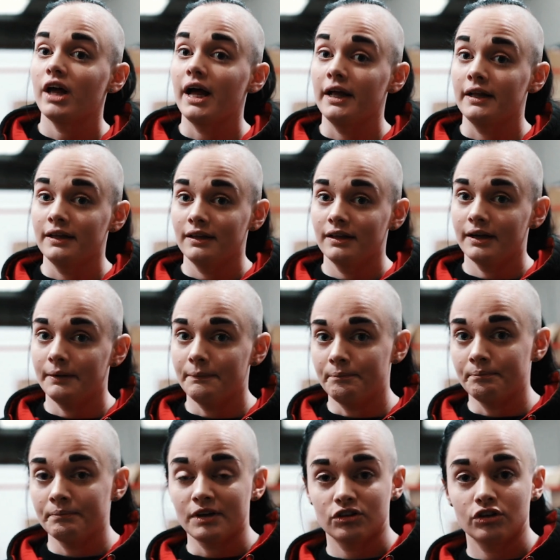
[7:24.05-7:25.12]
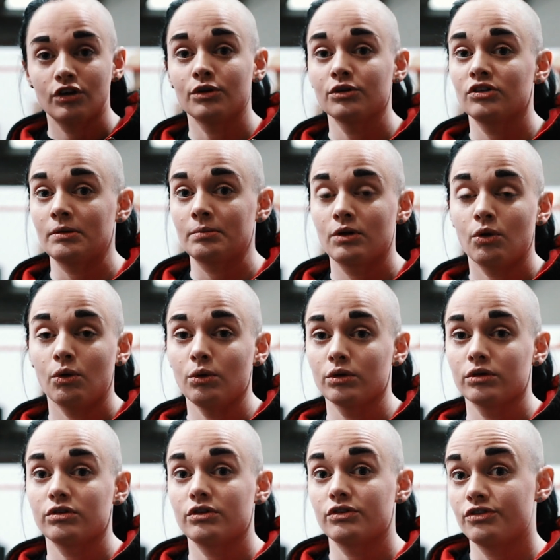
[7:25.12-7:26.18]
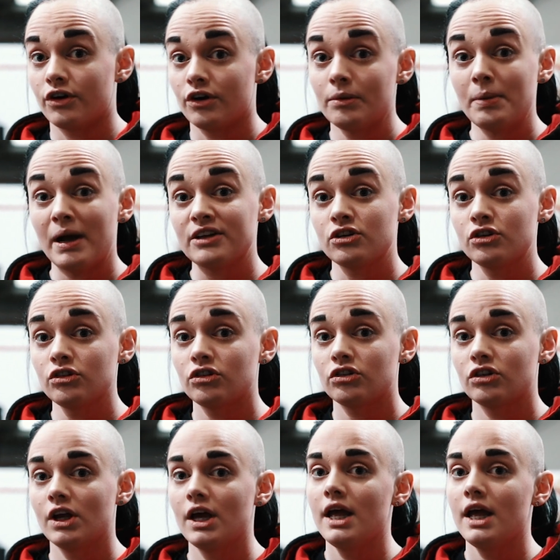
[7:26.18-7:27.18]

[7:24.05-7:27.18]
and there's a concept called referral patterns,